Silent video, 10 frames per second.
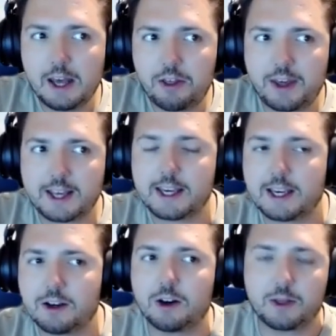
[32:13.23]

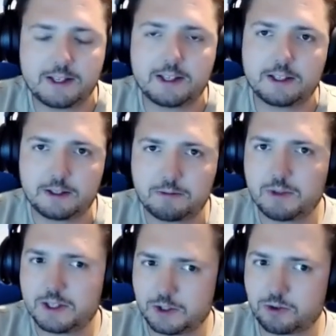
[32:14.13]
thinking, oh, this
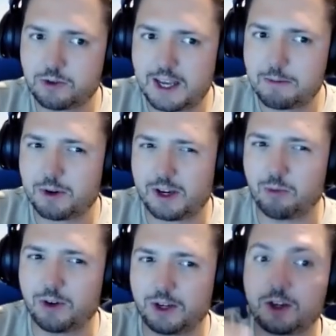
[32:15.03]
is great, but I
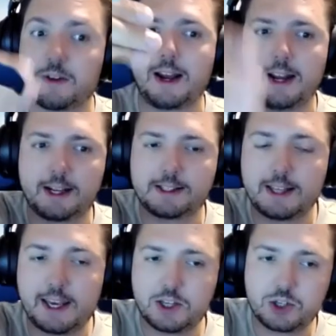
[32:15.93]
want to go that next
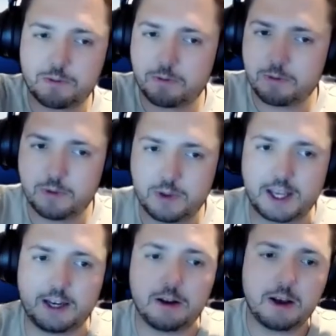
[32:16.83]
stage,
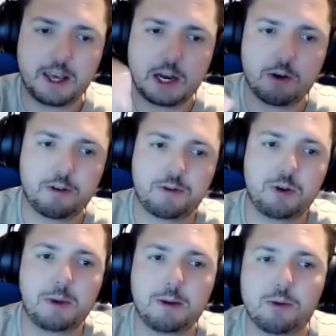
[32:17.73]
then here are a
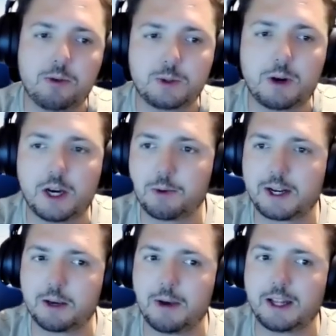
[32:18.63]
few people as well I'd
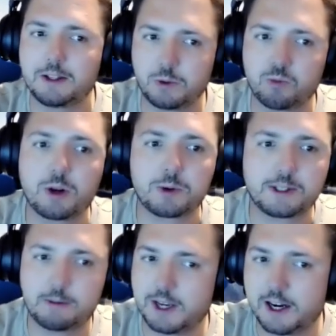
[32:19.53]
recommend. So Real
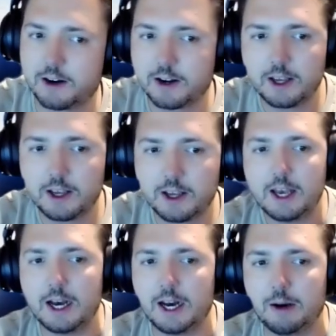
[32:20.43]
Sim Gear,
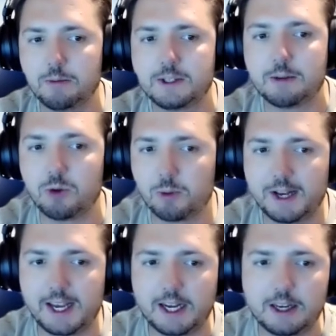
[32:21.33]
Sim Your
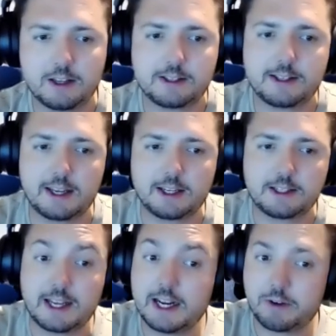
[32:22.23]
Plane,
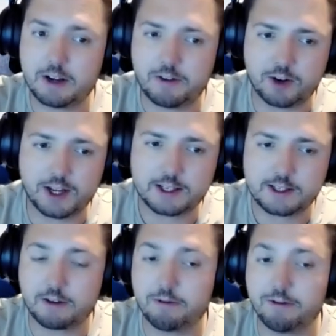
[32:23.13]
Stay Level Avionics,
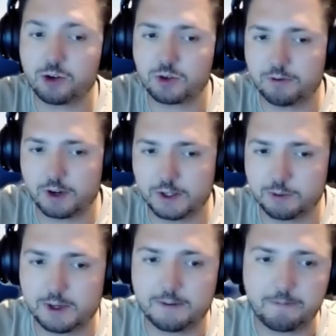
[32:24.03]
and Virtual Fly
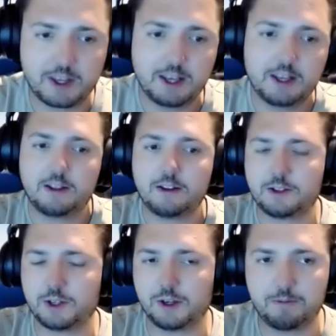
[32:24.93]
as well.
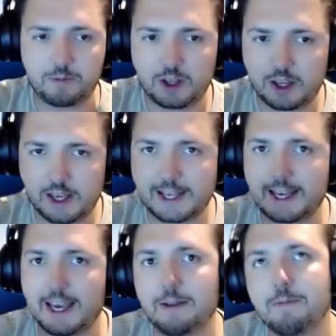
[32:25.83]
So
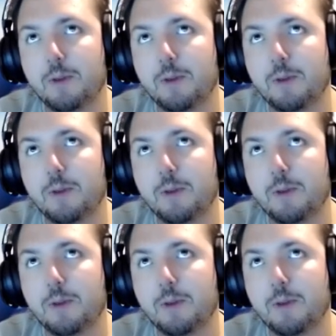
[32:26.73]
again,